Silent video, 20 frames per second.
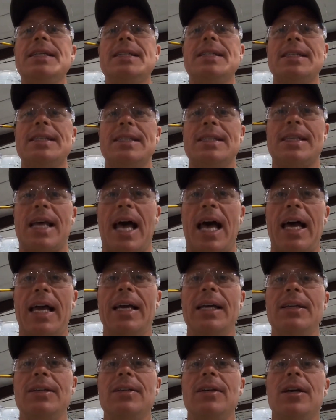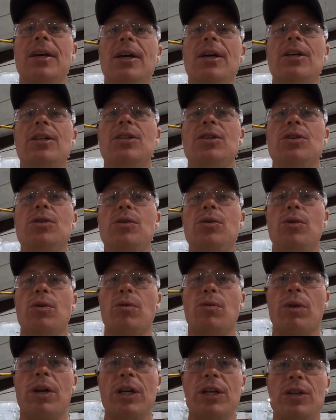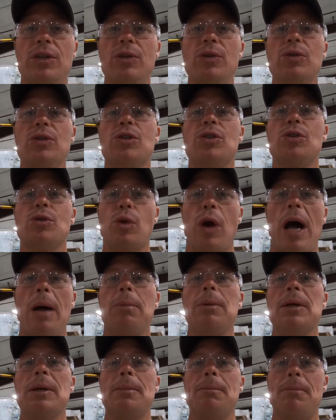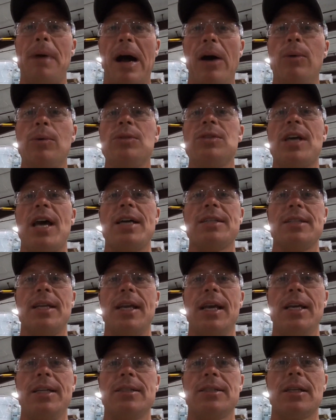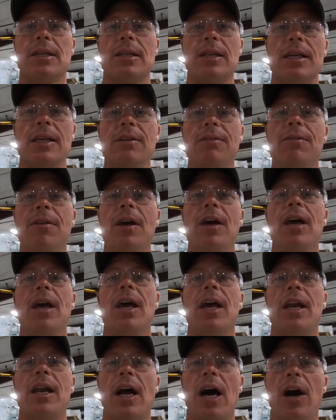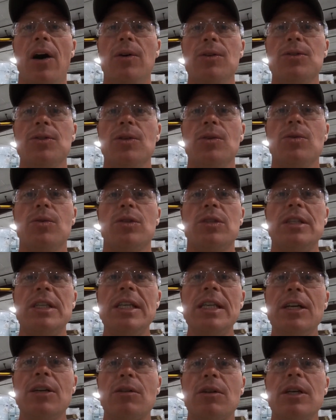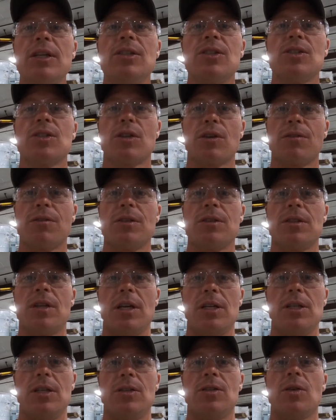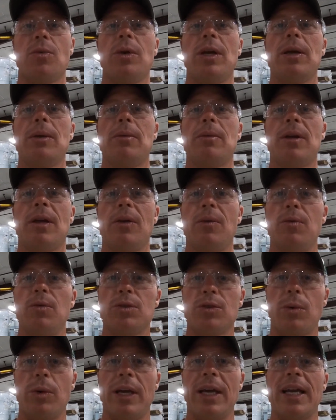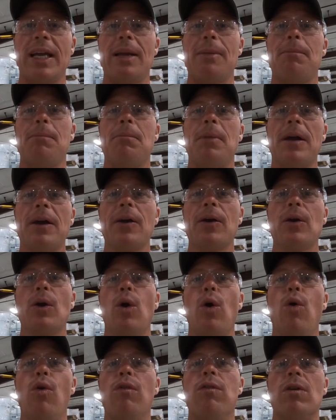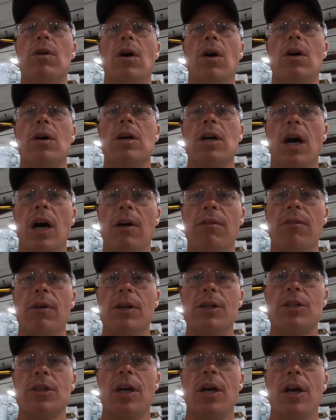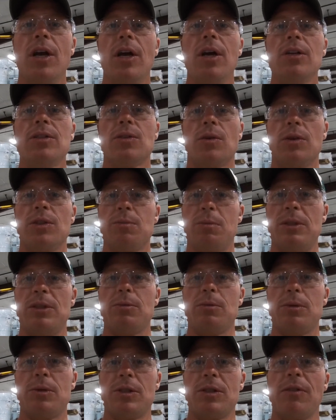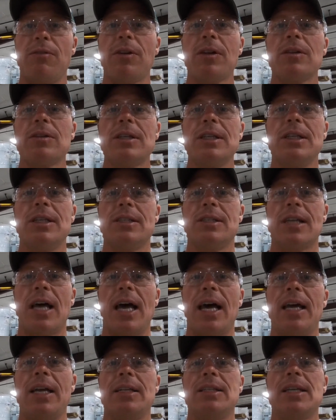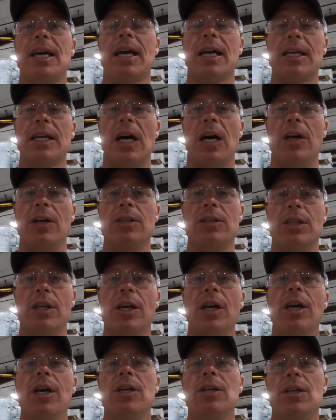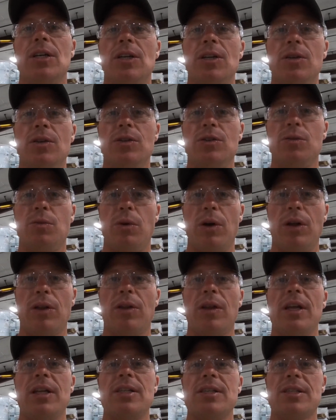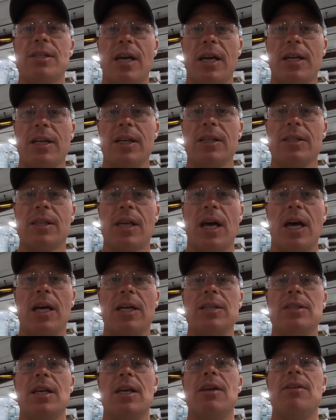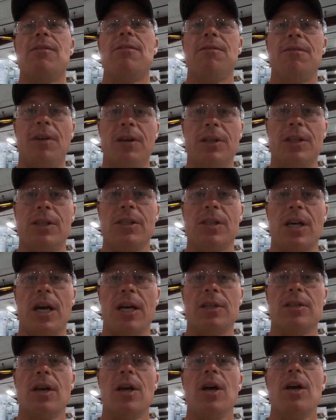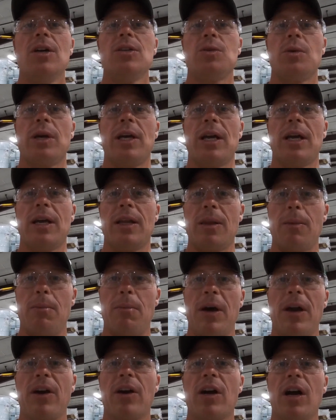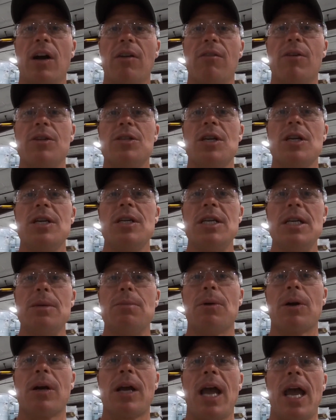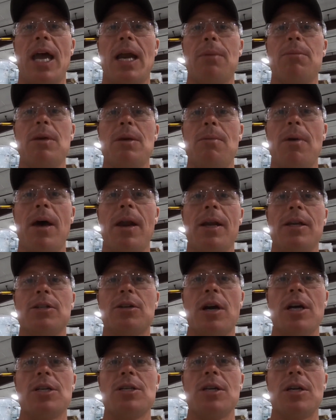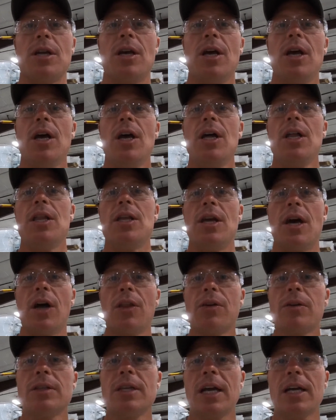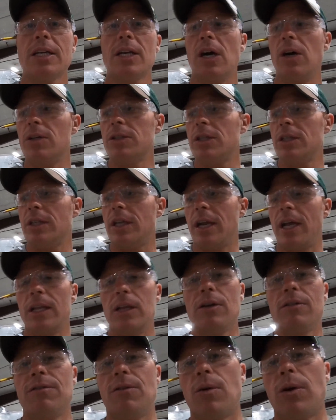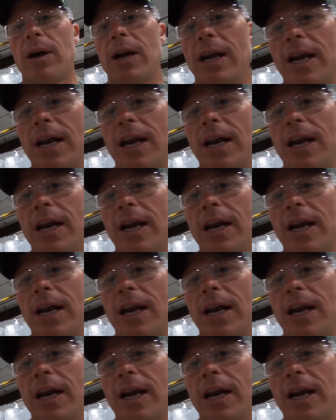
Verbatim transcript: designed to reduce droplet bounce as it hits the leaf and also decrease surface tension so we get so we can get better overall coverage. So it's been specifically designed technology to use with insecticides and fungicides so we can get the better coverage and deeper canopy penetration. The other technology that I look for in